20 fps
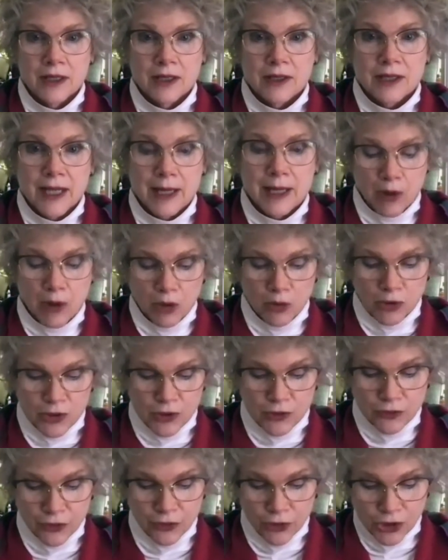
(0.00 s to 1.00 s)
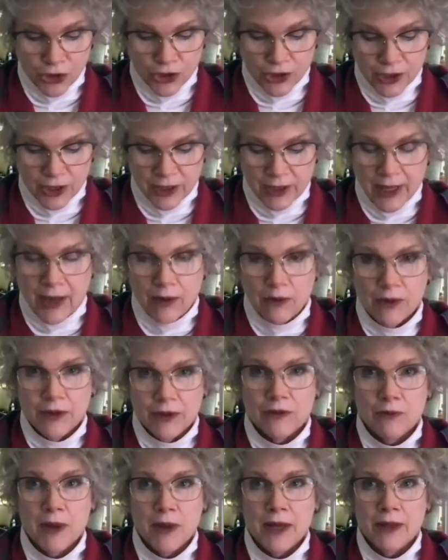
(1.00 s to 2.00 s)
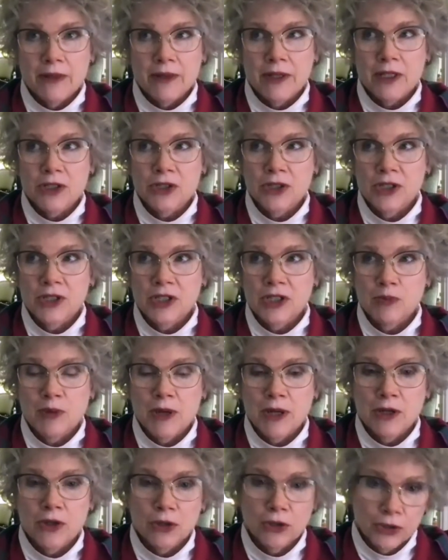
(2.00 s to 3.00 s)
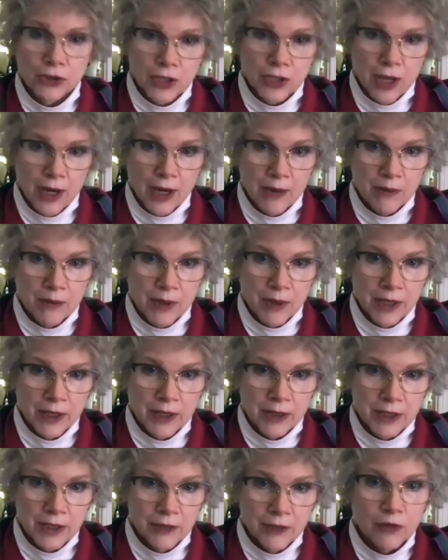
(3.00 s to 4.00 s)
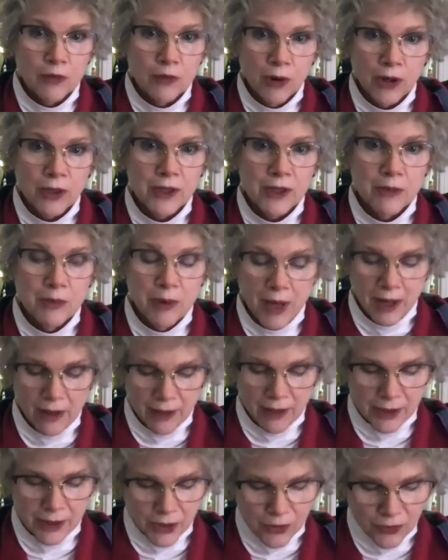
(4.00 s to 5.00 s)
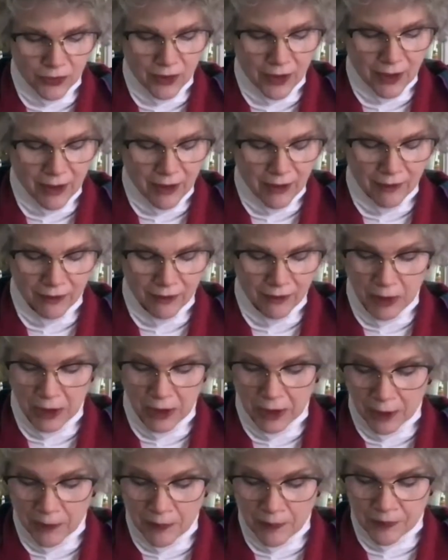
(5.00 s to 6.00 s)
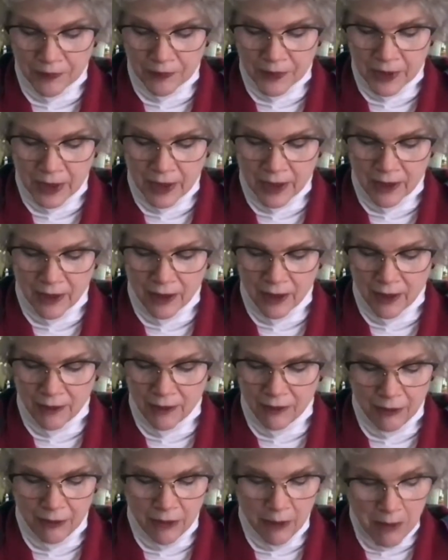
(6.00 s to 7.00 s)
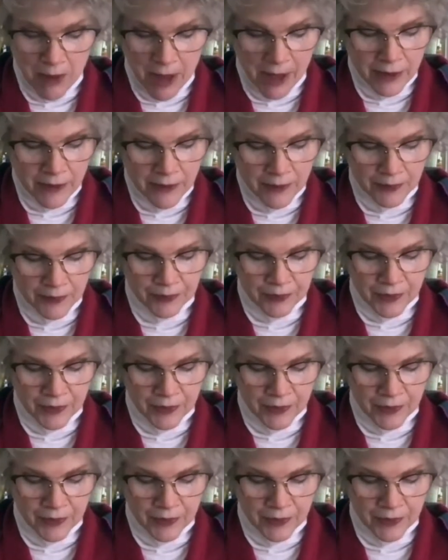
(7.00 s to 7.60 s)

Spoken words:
Tamar was a virgin, and that would have meant that she spent her time in a different part of the palace from him, from the men.